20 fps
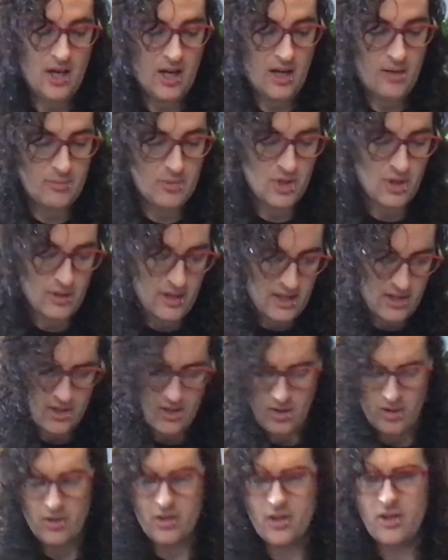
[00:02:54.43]
So these
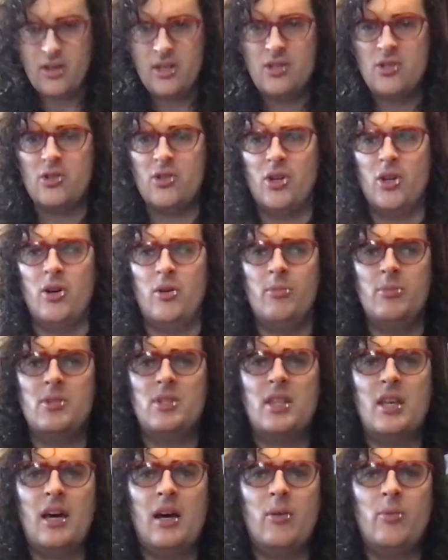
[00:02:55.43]
are terms
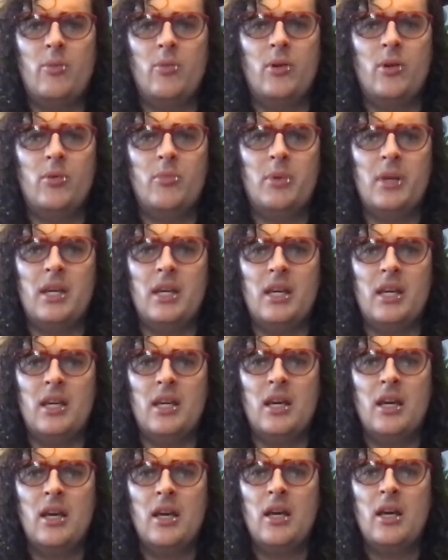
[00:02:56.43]
that will be
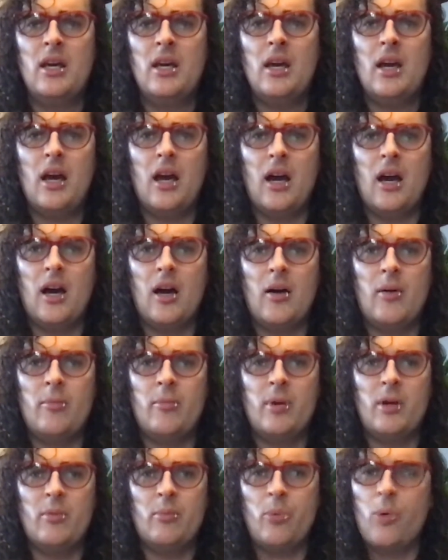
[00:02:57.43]

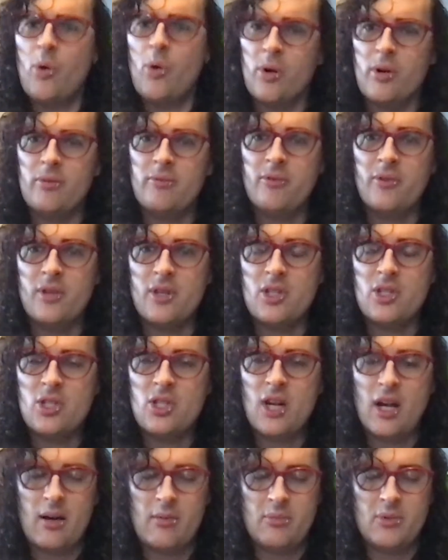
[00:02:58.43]
important for this
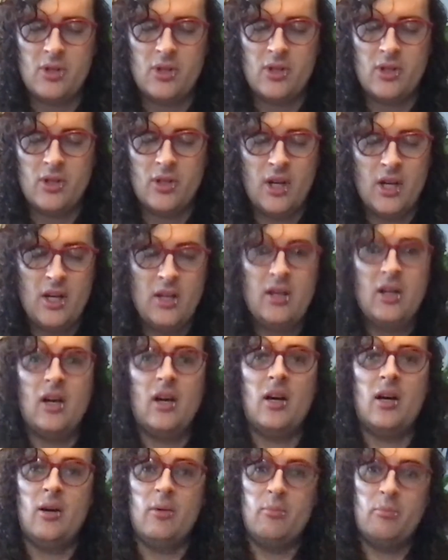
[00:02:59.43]
chapter.
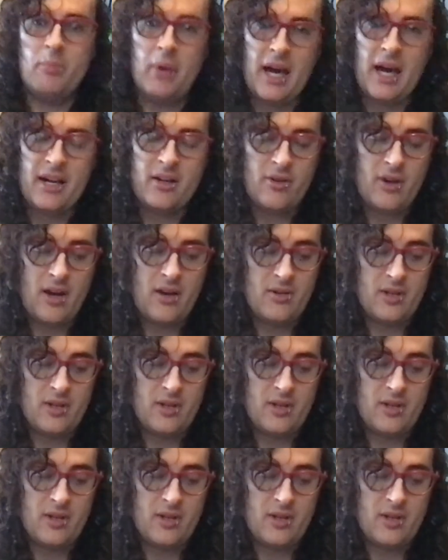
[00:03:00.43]
Background